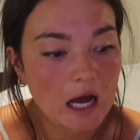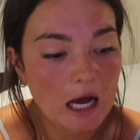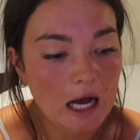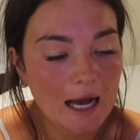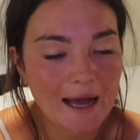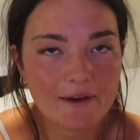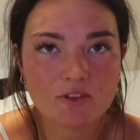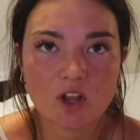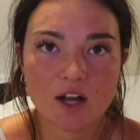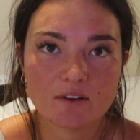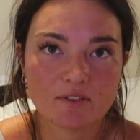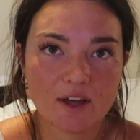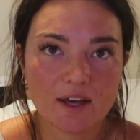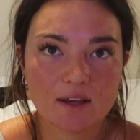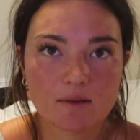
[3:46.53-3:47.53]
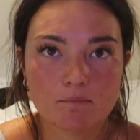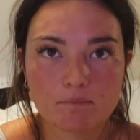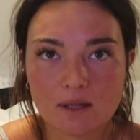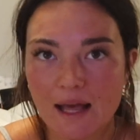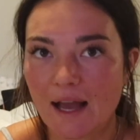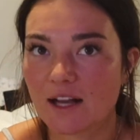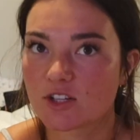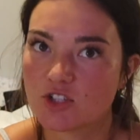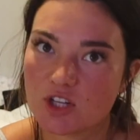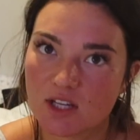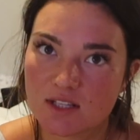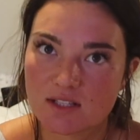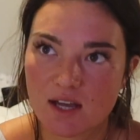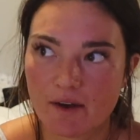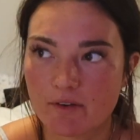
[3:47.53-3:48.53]
I have a lot of like black
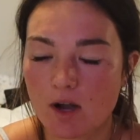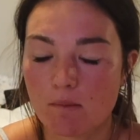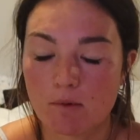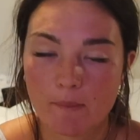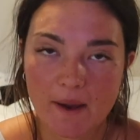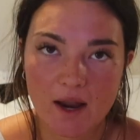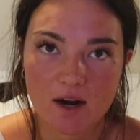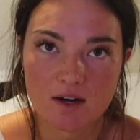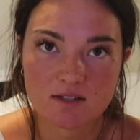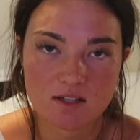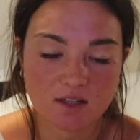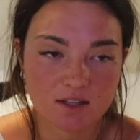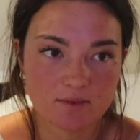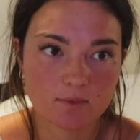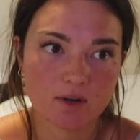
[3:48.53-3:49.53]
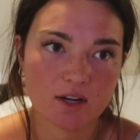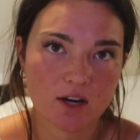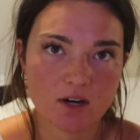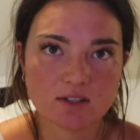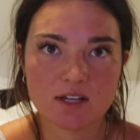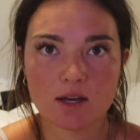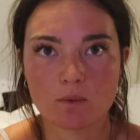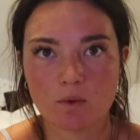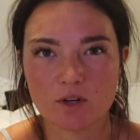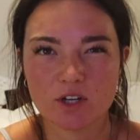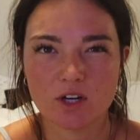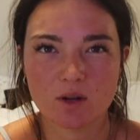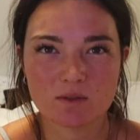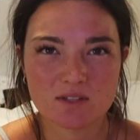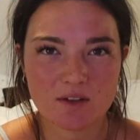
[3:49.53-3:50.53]
jeans. I have a couple pairs. I'll leave one here, take one,
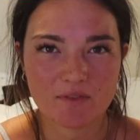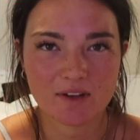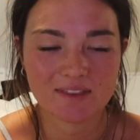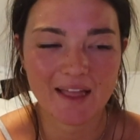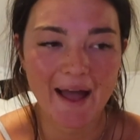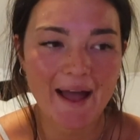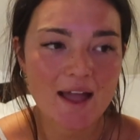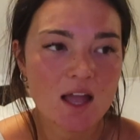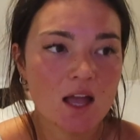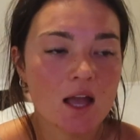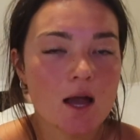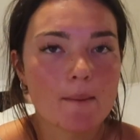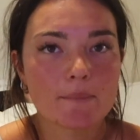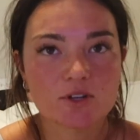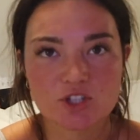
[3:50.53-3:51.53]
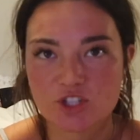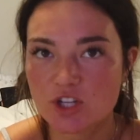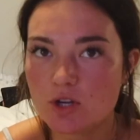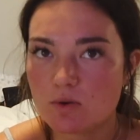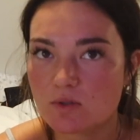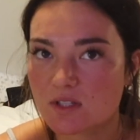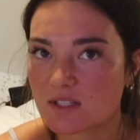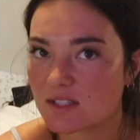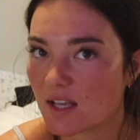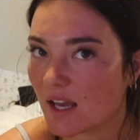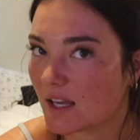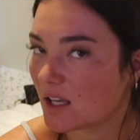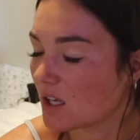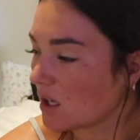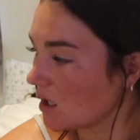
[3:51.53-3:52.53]
you know, stuff like that. But shoes, it's
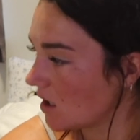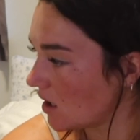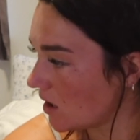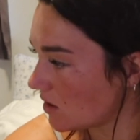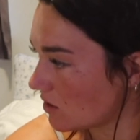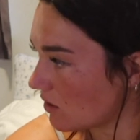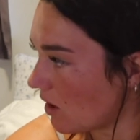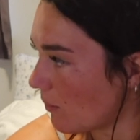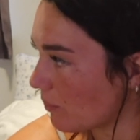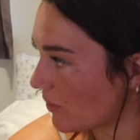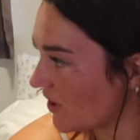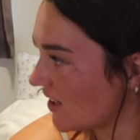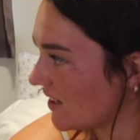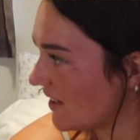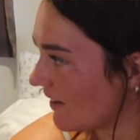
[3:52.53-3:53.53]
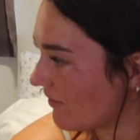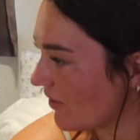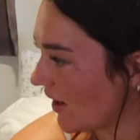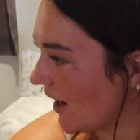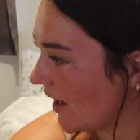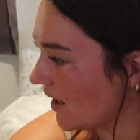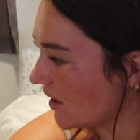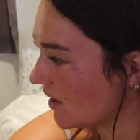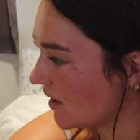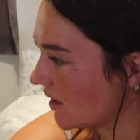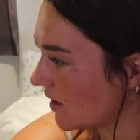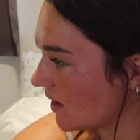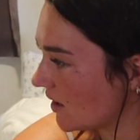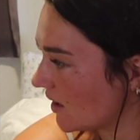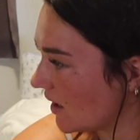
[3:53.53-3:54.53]
like, they're all pretty different.
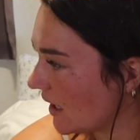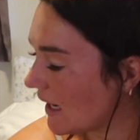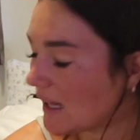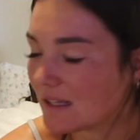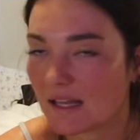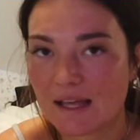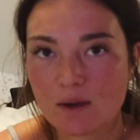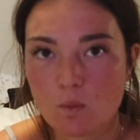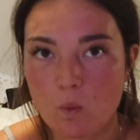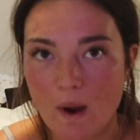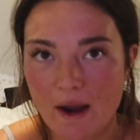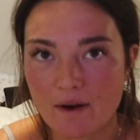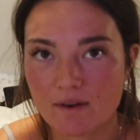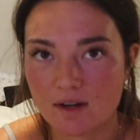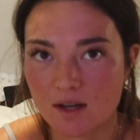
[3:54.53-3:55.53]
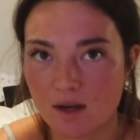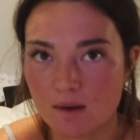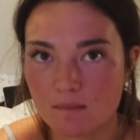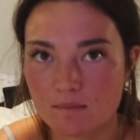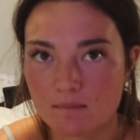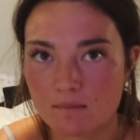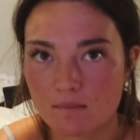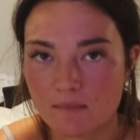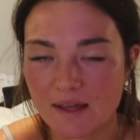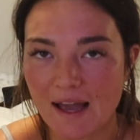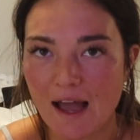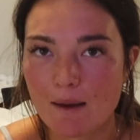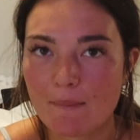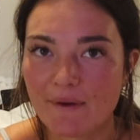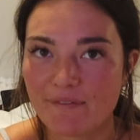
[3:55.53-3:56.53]
And I like wearing them. Like, I
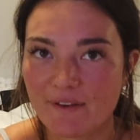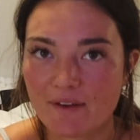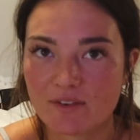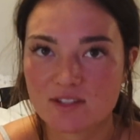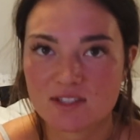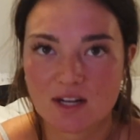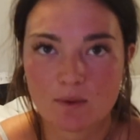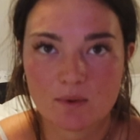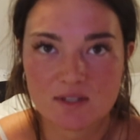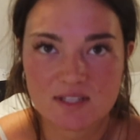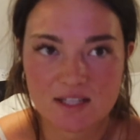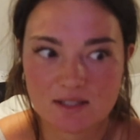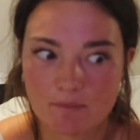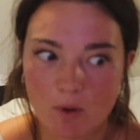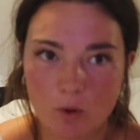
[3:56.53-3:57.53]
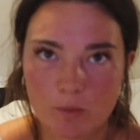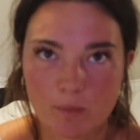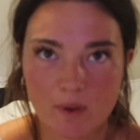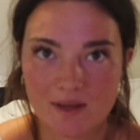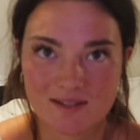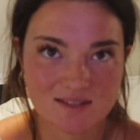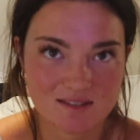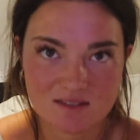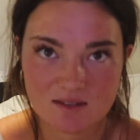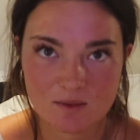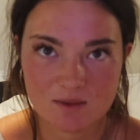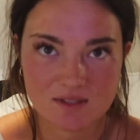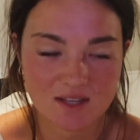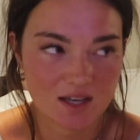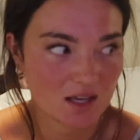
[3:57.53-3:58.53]
have my favorites that I wanna take to both places. So
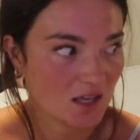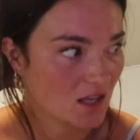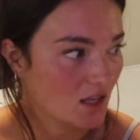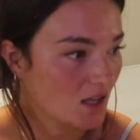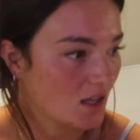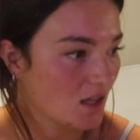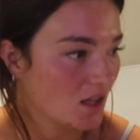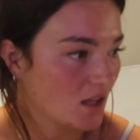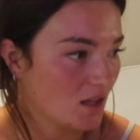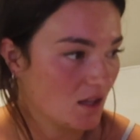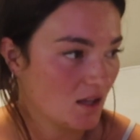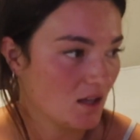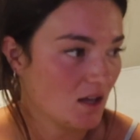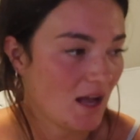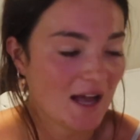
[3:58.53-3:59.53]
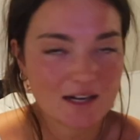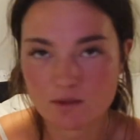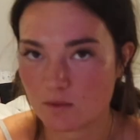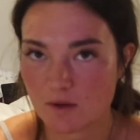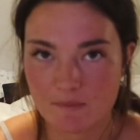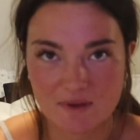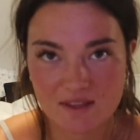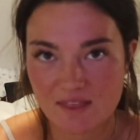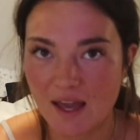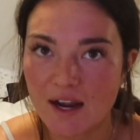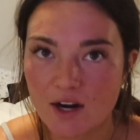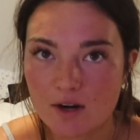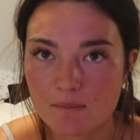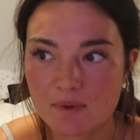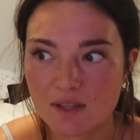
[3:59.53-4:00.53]
it's like, I don't wanna be
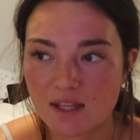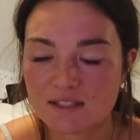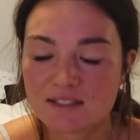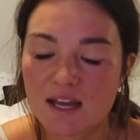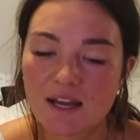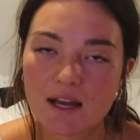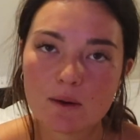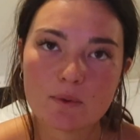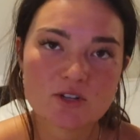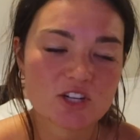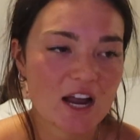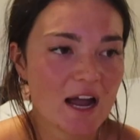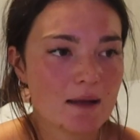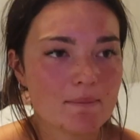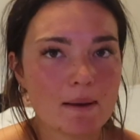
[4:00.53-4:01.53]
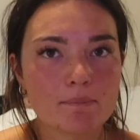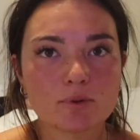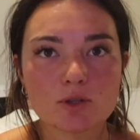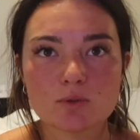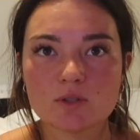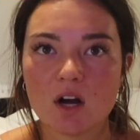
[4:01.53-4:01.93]
there and be like, dang, I wish I had my blue